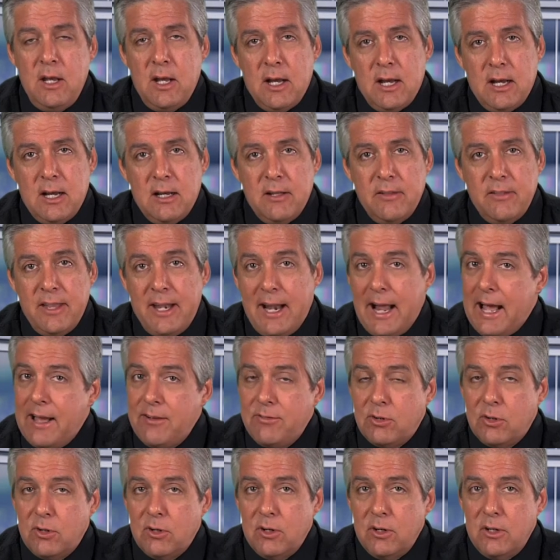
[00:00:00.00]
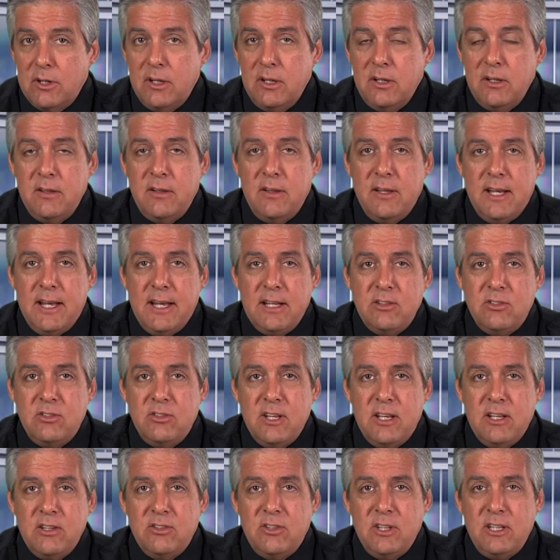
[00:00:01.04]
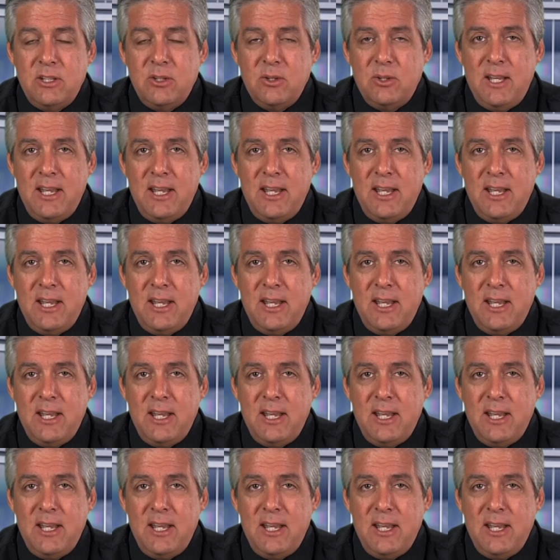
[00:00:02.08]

that I've heard that says that you